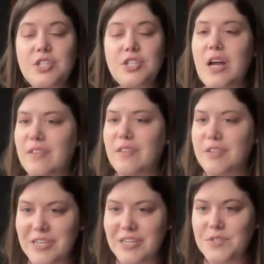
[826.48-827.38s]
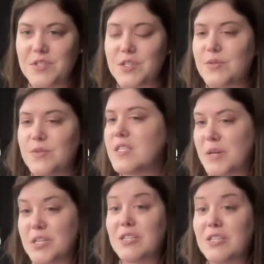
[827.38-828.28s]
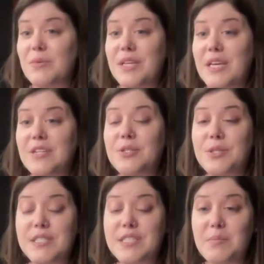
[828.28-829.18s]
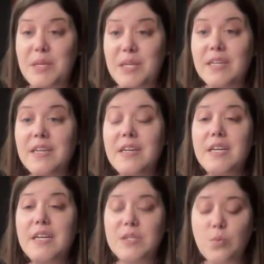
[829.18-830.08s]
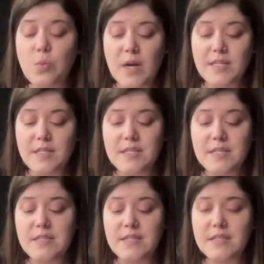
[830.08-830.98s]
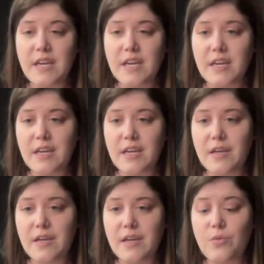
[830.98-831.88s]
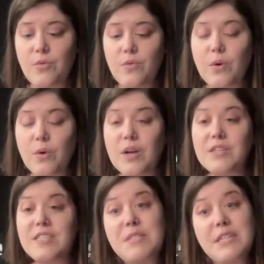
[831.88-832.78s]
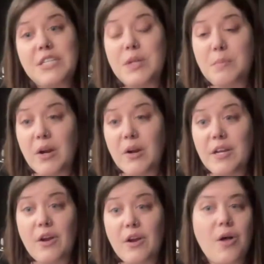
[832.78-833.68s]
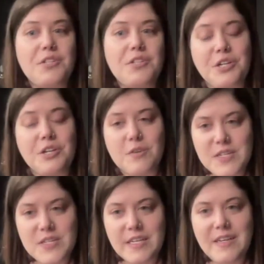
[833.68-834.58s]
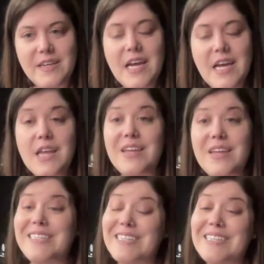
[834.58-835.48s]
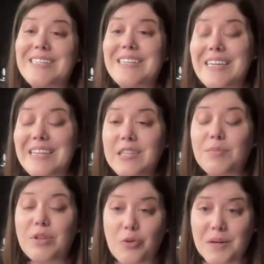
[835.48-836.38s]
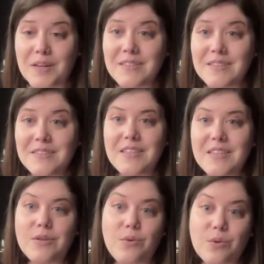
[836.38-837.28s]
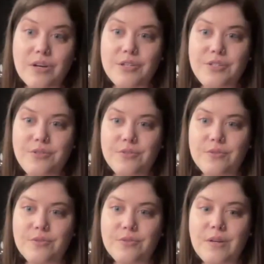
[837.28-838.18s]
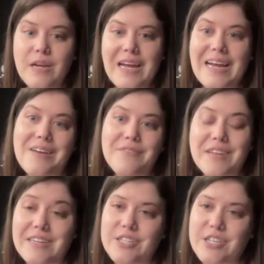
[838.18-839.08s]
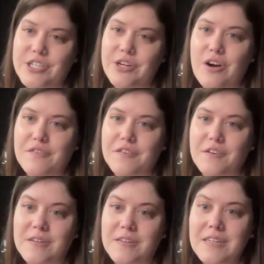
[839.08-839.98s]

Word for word: challenging with students, especially when they entered the DP, is once they were accepted into an American college or university, they didn't need the diploma in order to have that contingent offer.